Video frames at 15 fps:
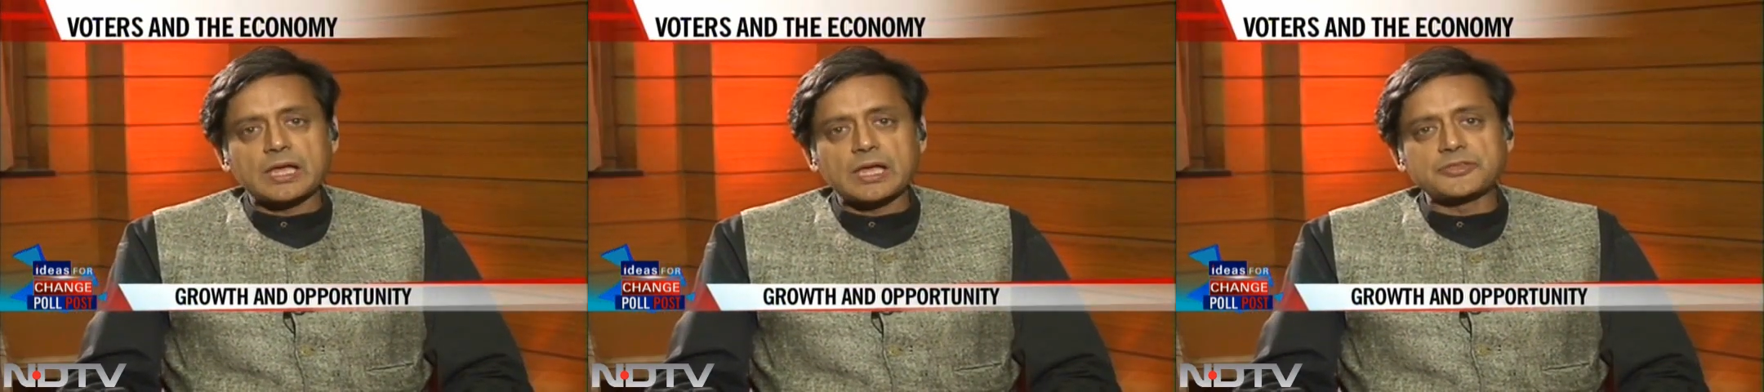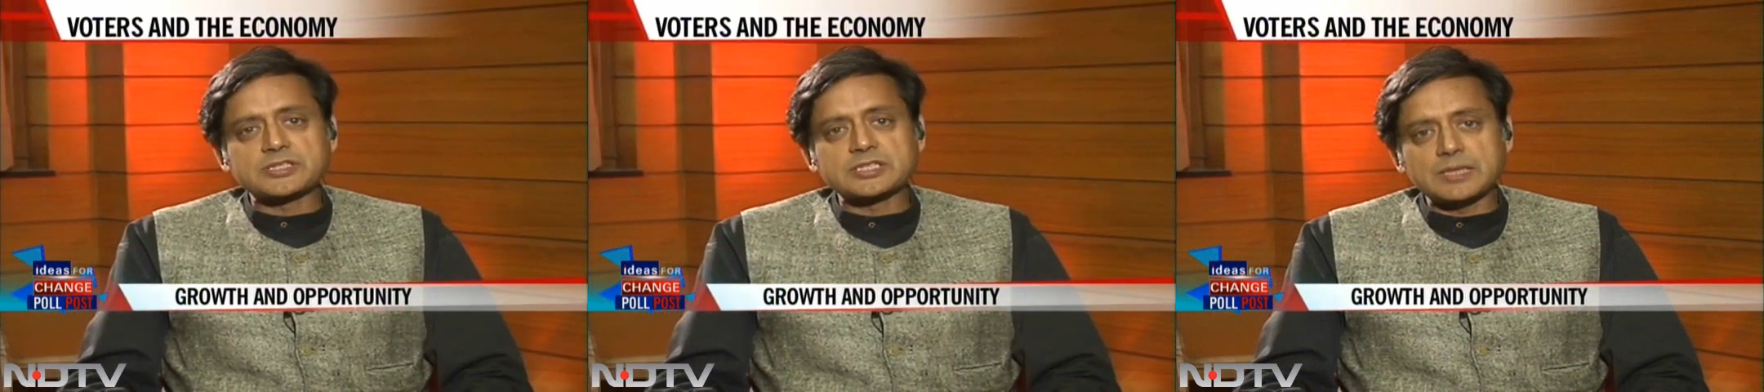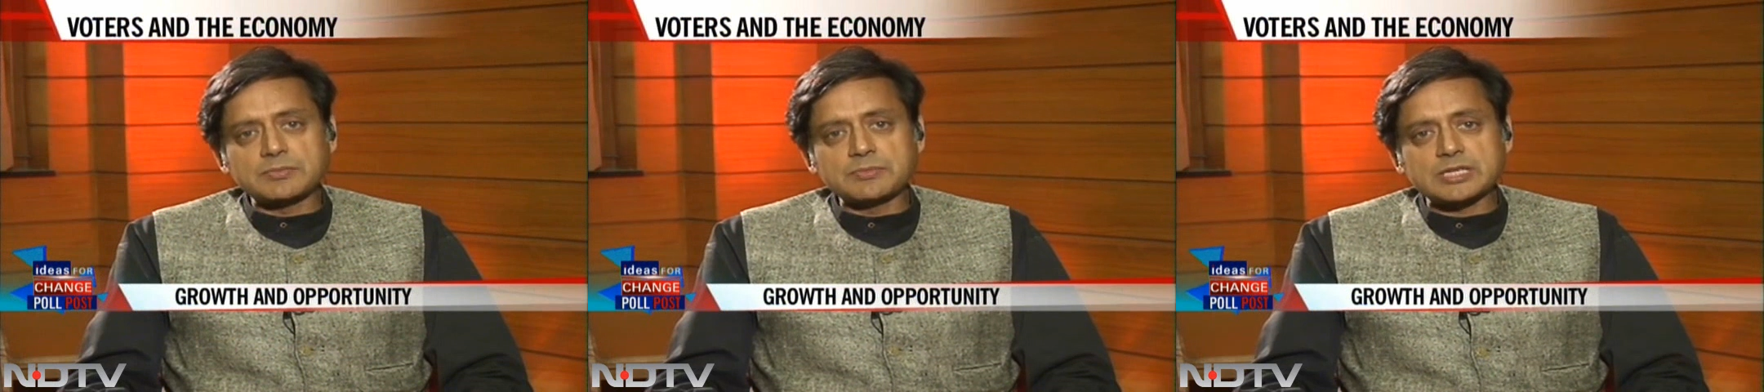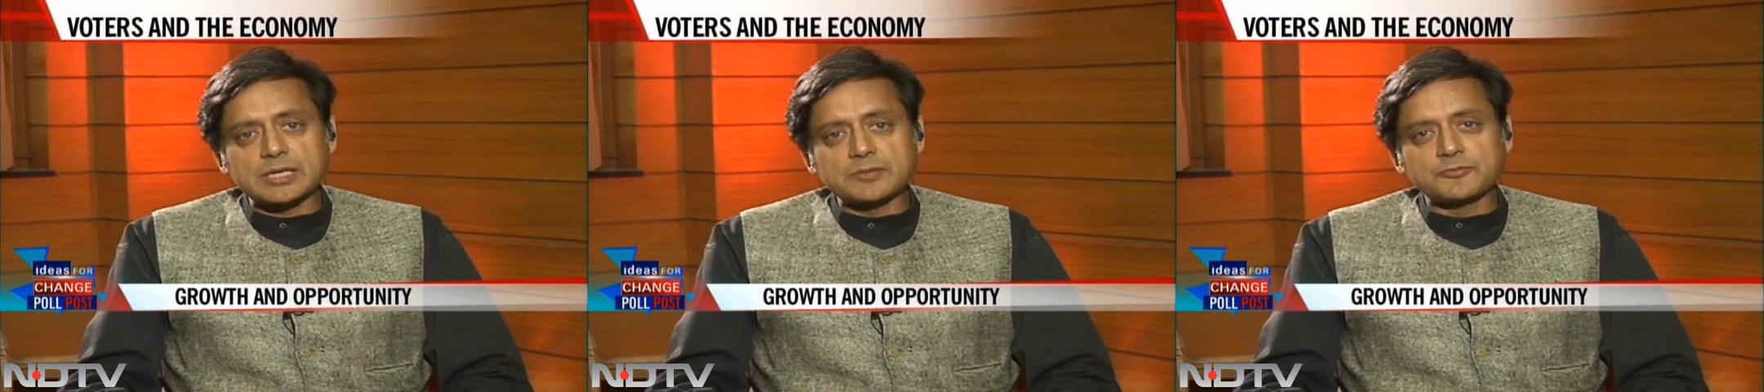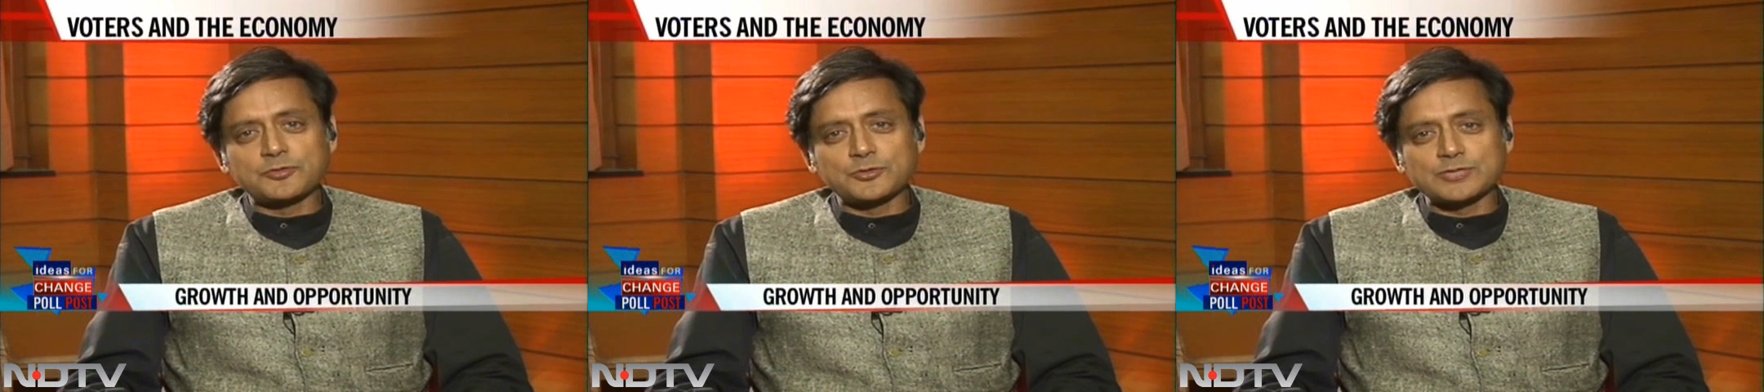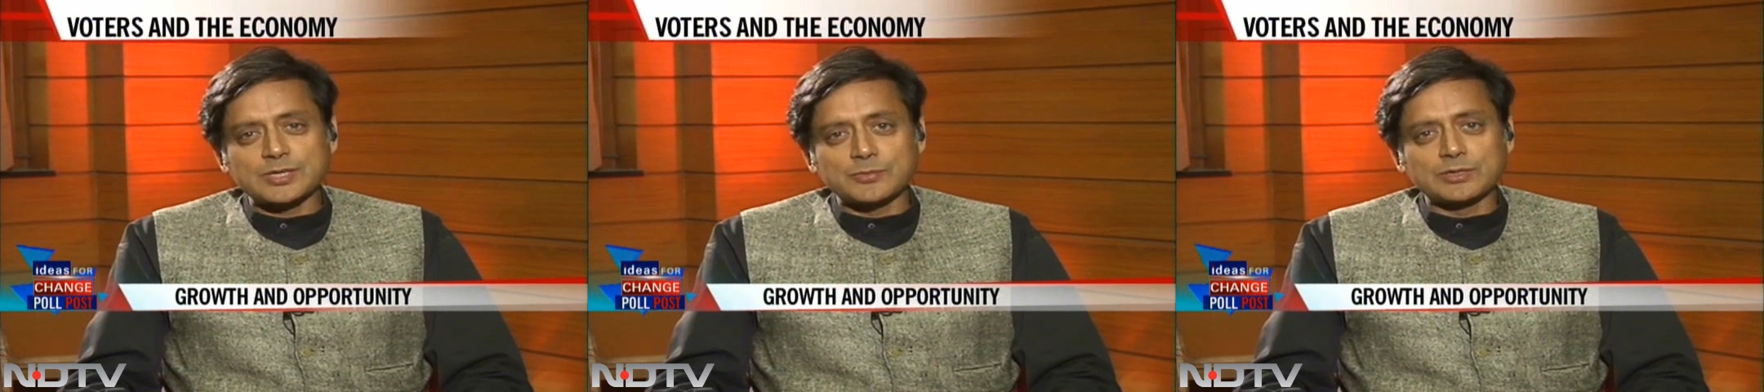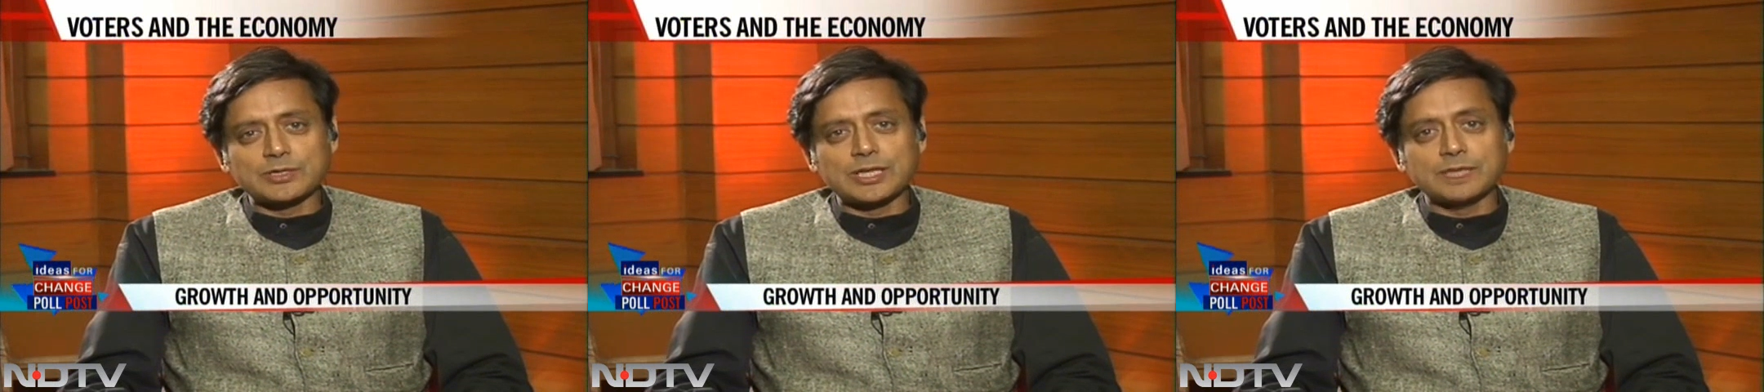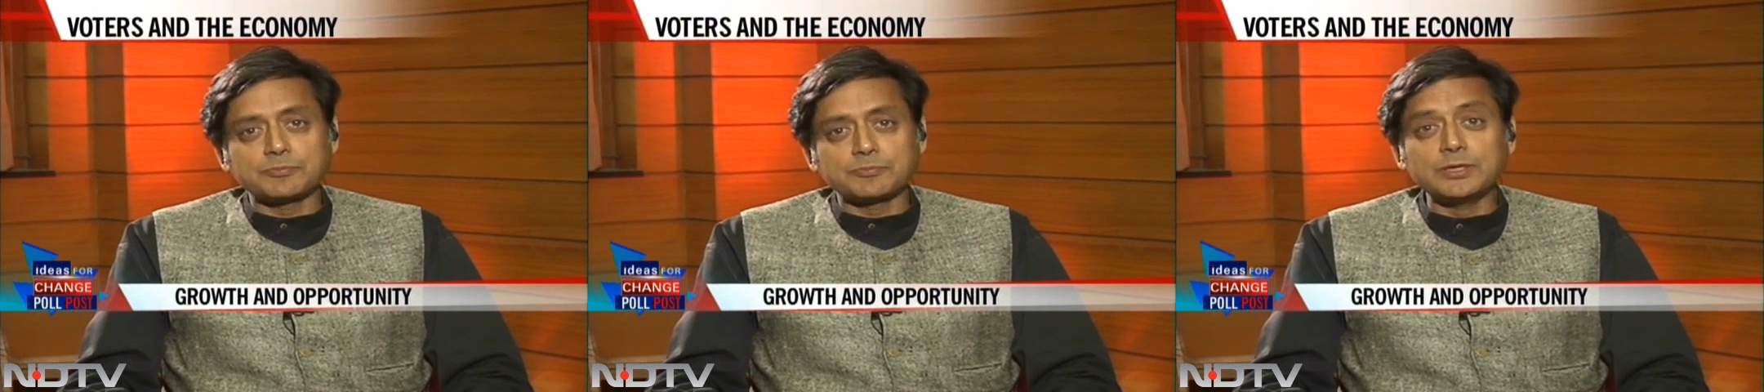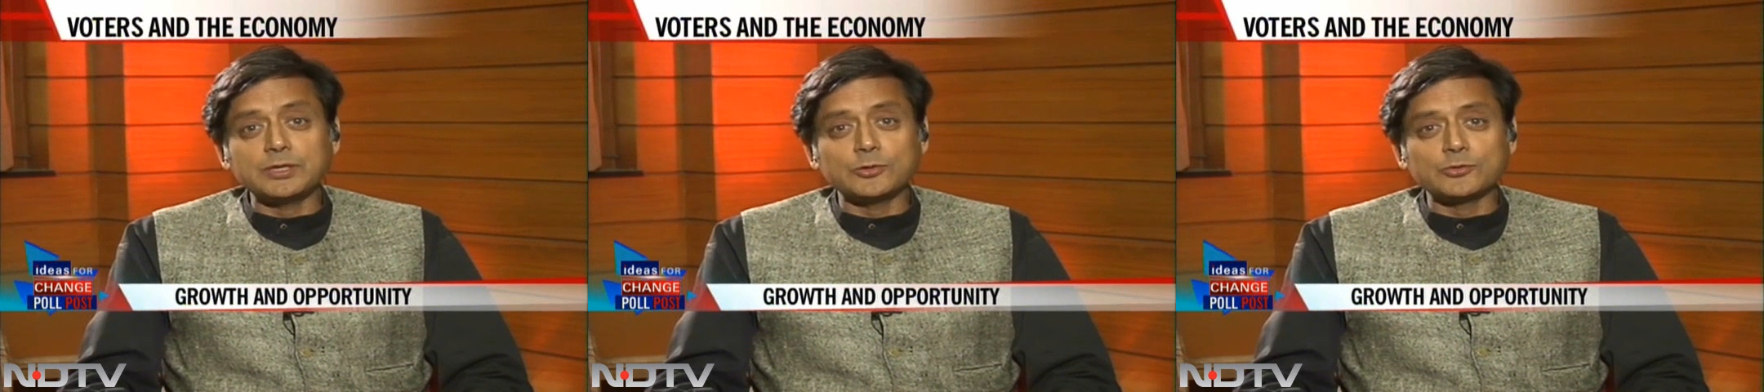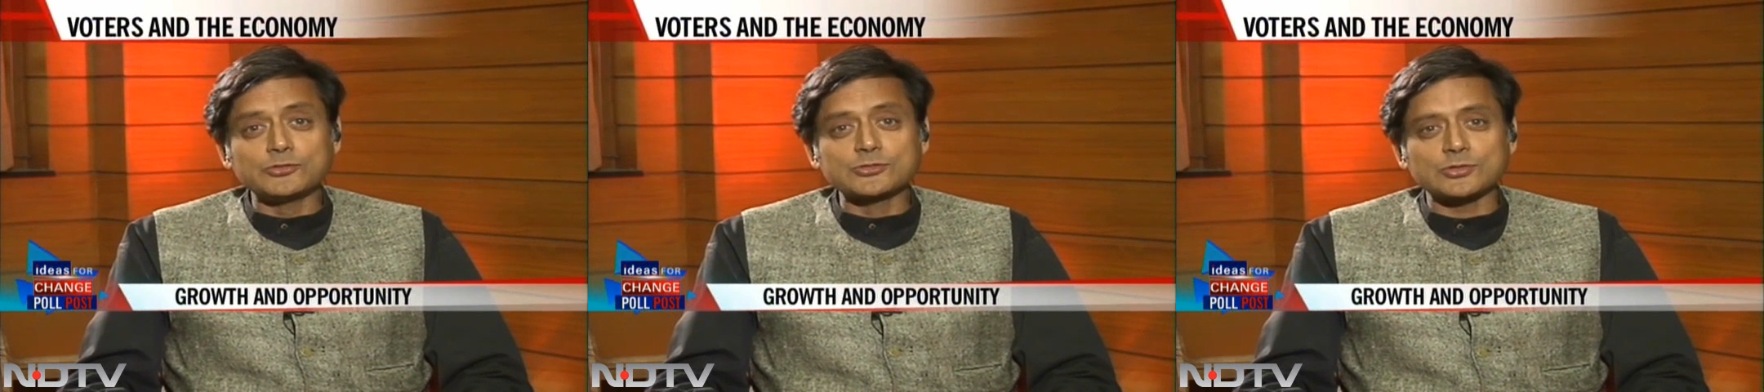At the same time, for someone like
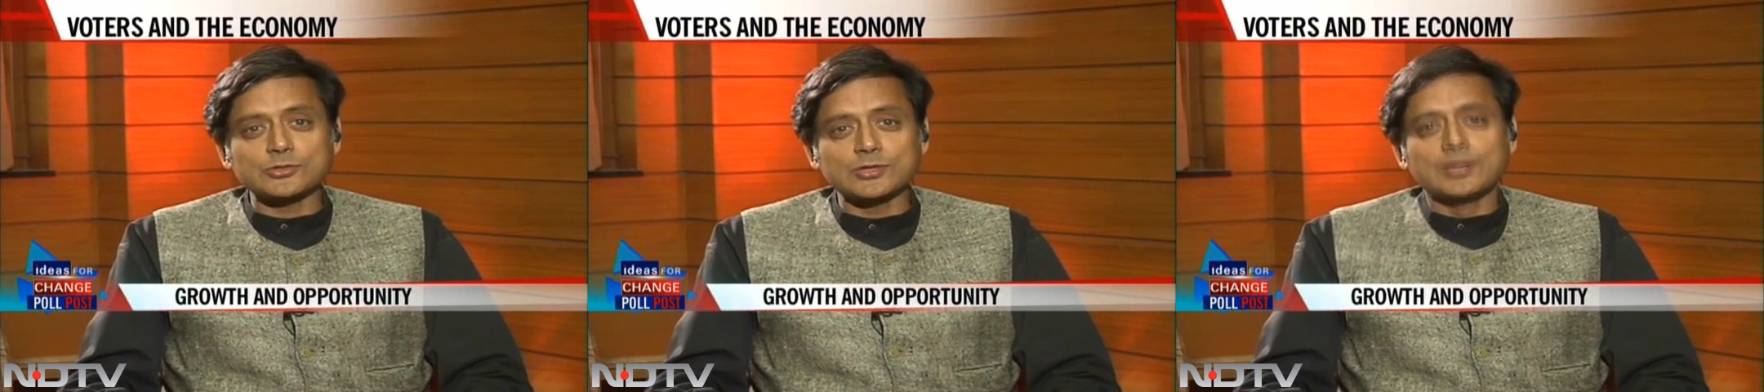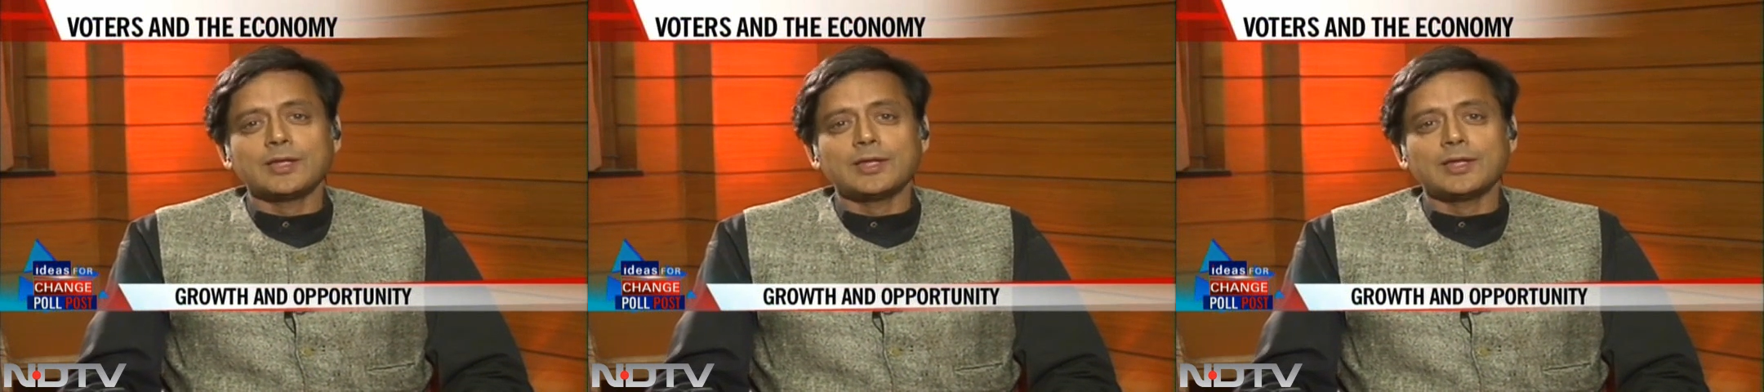me who's